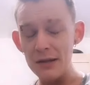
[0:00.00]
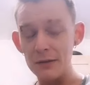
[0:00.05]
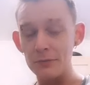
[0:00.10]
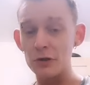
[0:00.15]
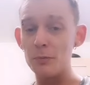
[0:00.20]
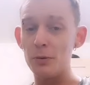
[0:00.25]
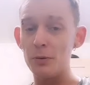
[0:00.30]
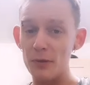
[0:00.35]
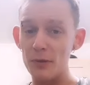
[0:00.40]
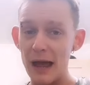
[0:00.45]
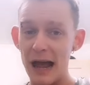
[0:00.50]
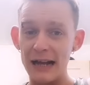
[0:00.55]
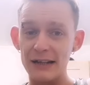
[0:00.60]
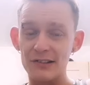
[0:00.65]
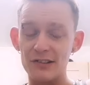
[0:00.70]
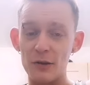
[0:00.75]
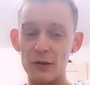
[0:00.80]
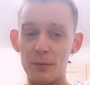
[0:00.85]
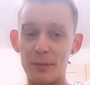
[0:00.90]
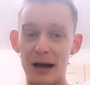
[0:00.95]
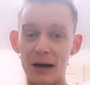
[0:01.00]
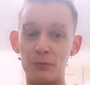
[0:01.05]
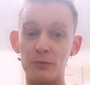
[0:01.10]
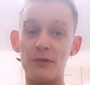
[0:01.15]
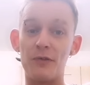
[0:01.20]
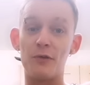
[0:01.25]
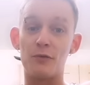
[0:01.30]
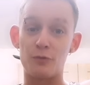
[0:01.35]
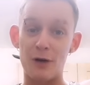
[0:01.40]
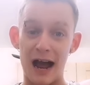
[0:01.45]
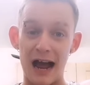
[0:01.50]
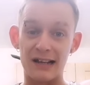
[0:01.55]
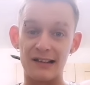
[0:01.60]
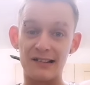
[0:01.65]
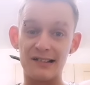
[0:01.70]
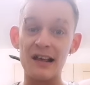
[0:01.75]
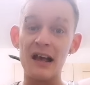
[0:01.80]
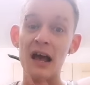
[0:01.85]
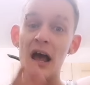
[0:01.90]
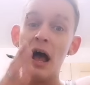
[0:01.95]
and I'm going to put that into the pan with the
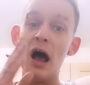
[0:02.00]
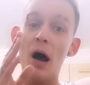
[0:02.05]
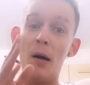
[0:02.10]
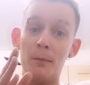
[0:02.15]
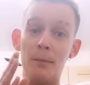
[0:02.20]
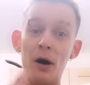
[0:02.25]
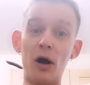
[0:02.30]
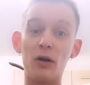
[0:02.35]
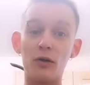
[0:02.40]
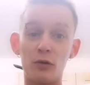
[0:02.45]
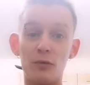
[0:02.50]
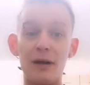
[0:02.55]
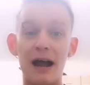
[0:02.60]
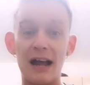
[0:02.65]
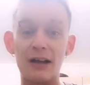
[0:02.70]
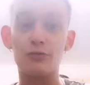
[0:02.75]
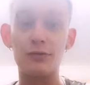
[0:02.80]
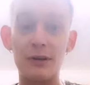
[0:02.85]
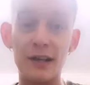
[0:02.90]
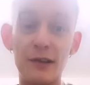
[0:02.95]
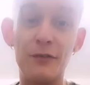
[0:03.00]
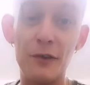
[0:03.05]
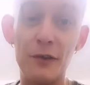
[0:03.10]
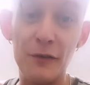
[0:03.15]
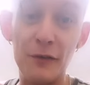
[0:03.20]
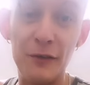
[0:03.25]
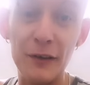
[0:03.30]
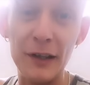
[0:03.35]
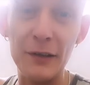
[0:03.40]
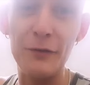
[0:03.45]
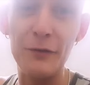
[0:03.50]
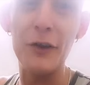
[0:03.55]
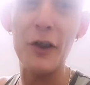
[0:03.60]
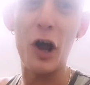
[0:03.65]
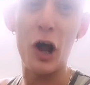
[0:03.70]
rice and boil the rice ready for the filling